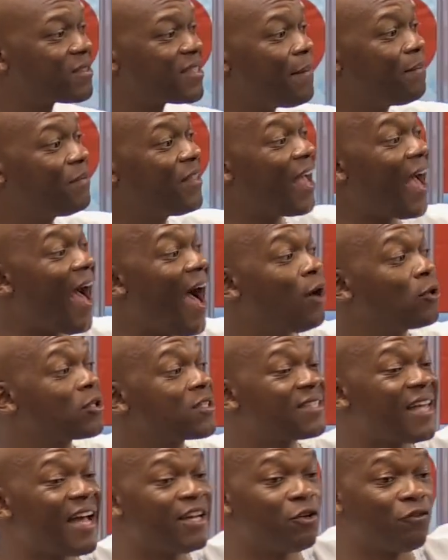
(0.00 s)
something
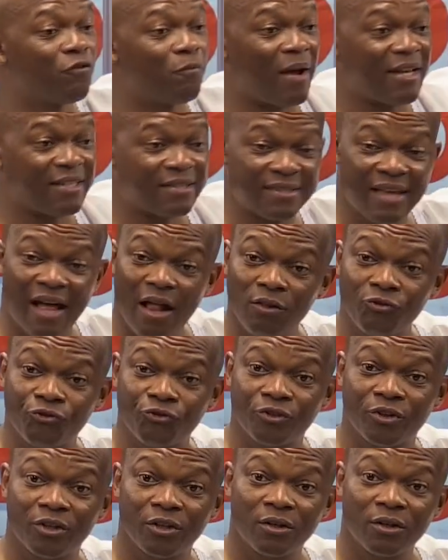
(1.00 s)
outside of
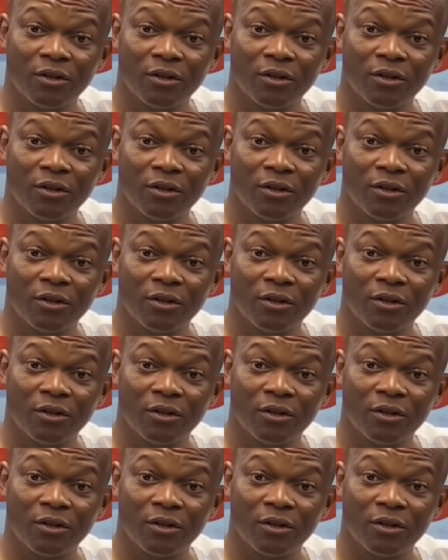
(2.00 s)
myself?